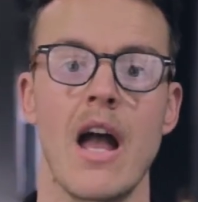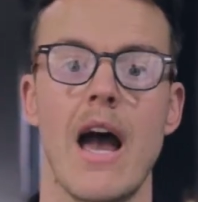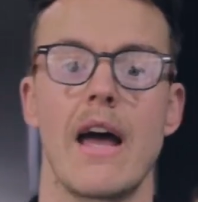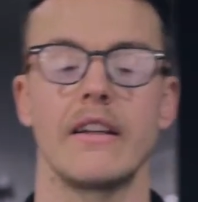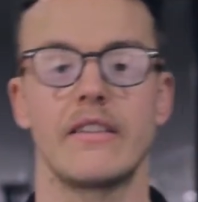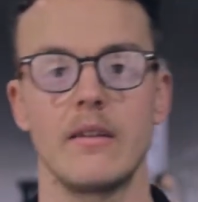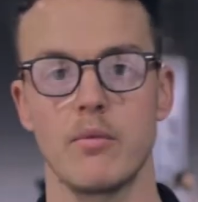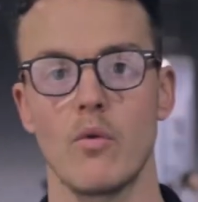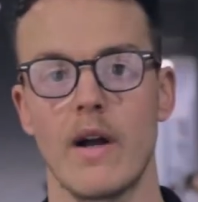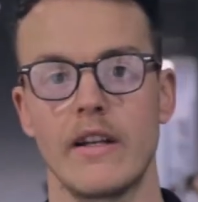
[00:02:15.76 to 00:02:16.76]
and a
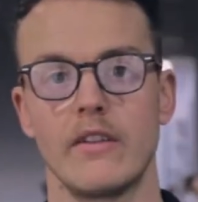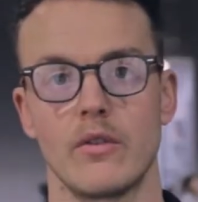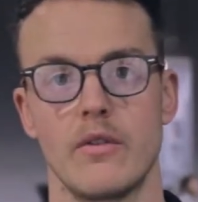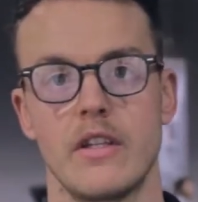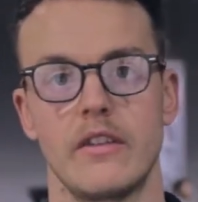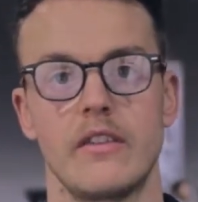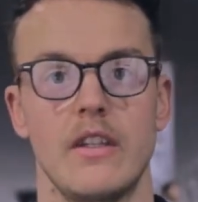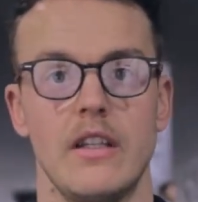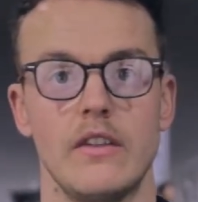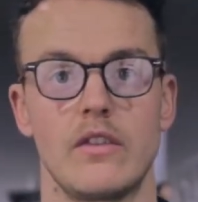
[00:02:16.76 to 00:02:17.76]
simple way to do this
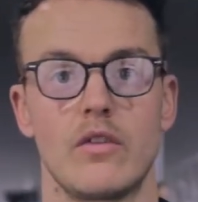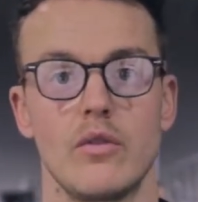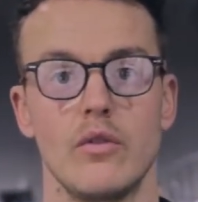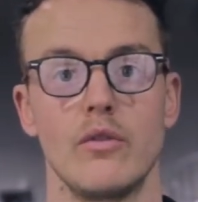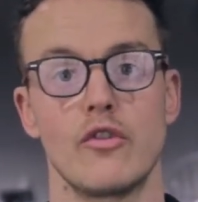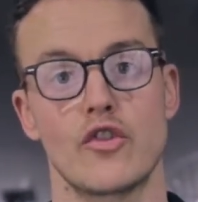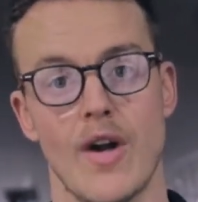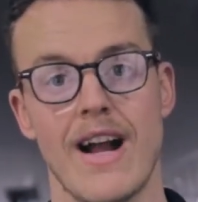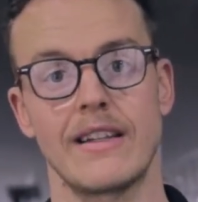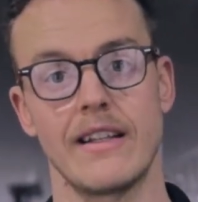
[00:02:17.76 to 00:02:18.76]
is to
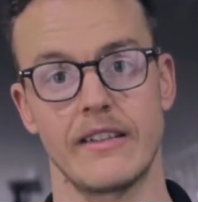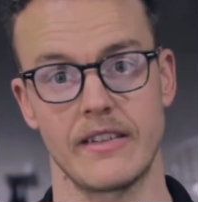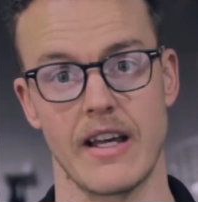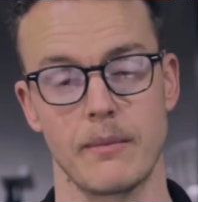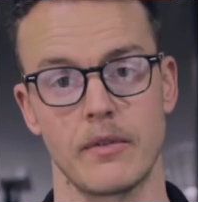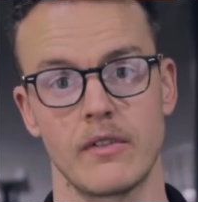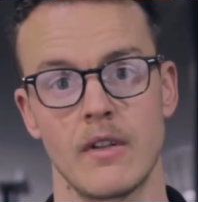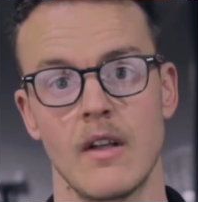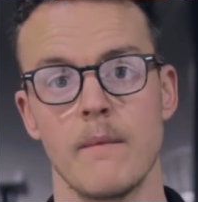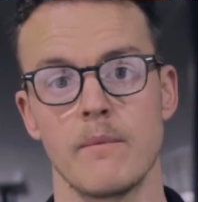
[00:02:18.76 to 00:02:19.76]
track their steps.
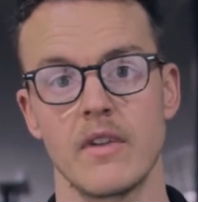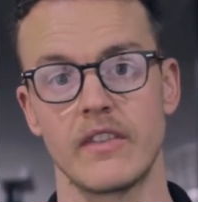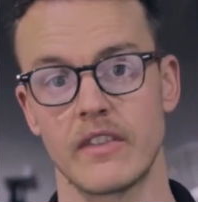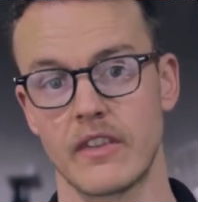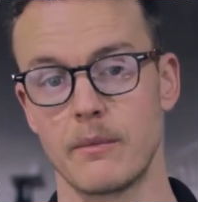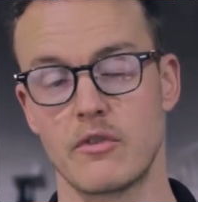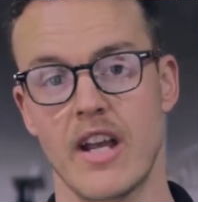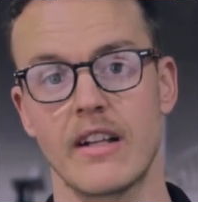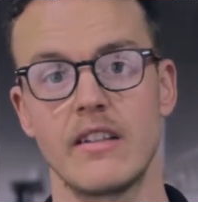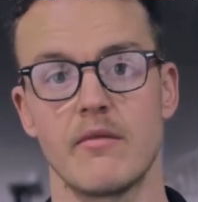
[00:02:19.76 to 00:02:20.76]
This is an
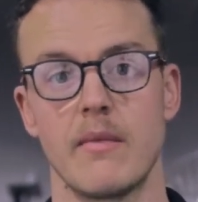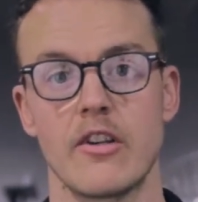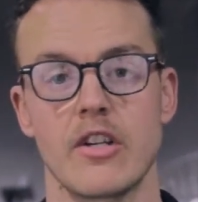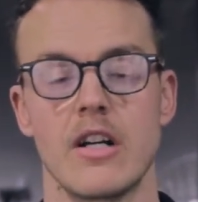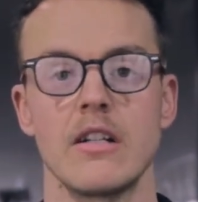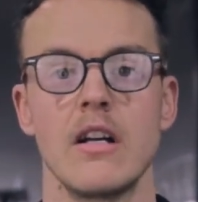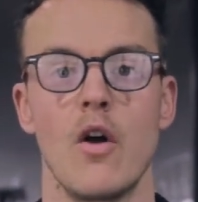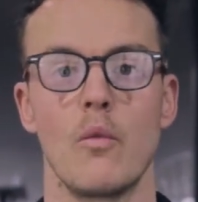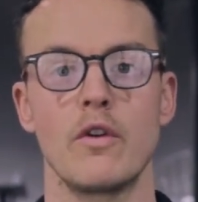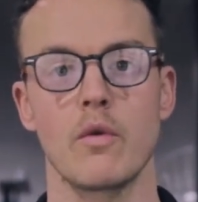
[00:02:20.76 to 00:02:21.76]
objective measure
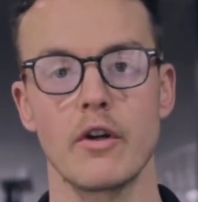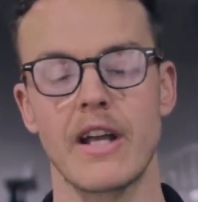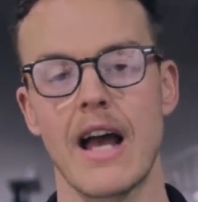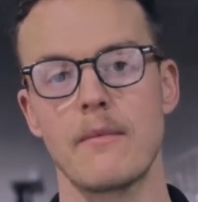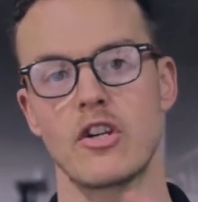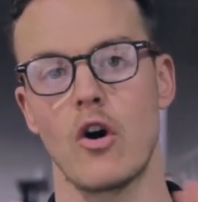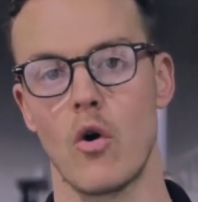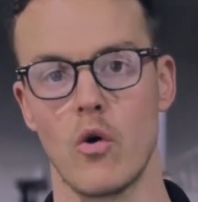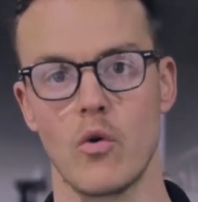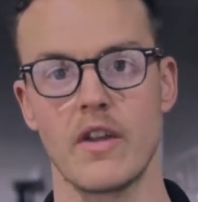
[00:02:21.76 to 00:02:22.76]
which won't capture
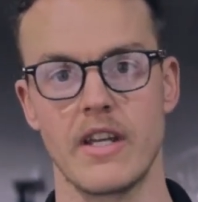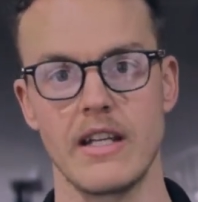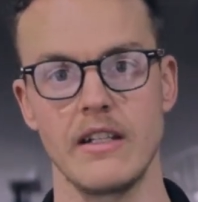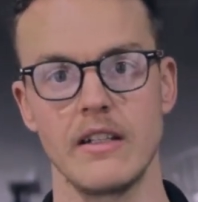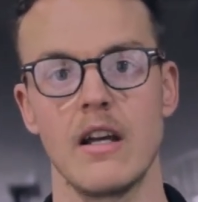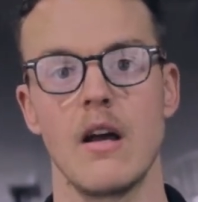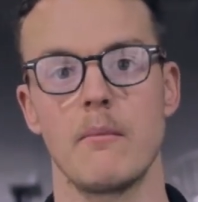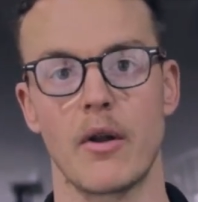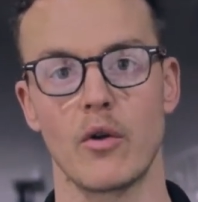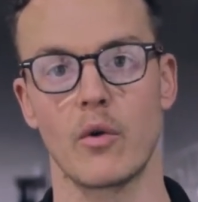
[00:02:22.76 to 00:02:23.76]
all the N.E.A.T,
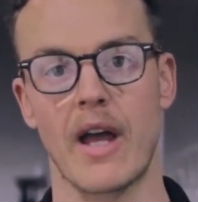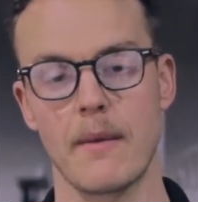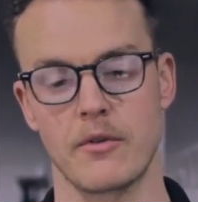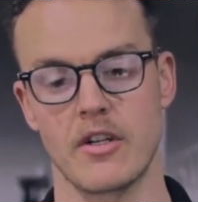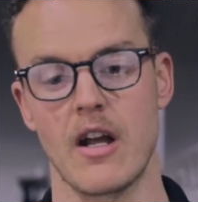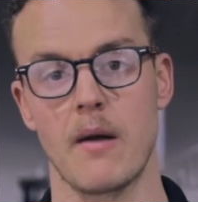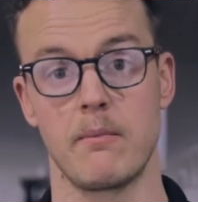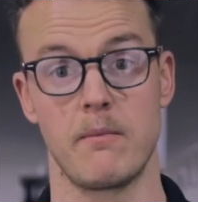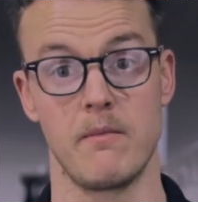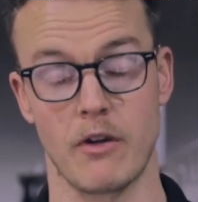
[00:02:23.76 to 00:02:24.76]
but it will capture a
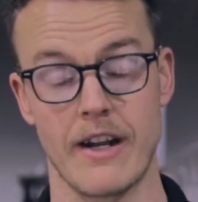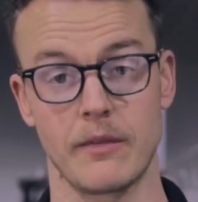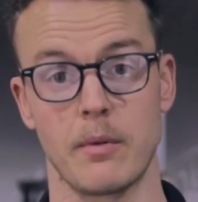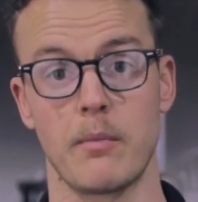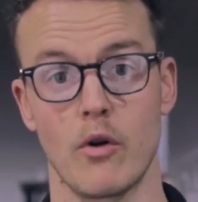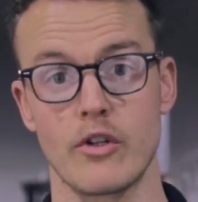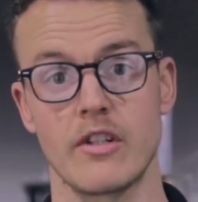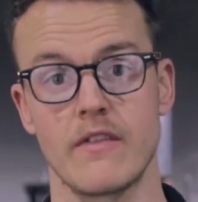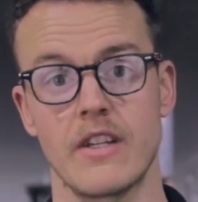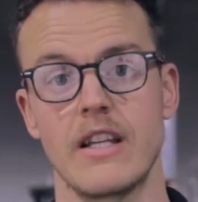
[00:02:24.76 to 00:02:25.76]
greatest
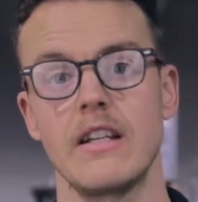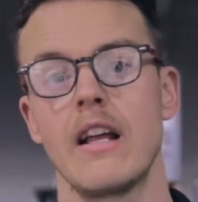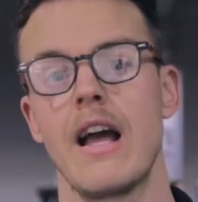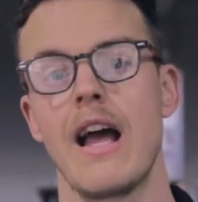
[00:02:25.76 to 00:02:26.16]
proportion of the N.E.A.T,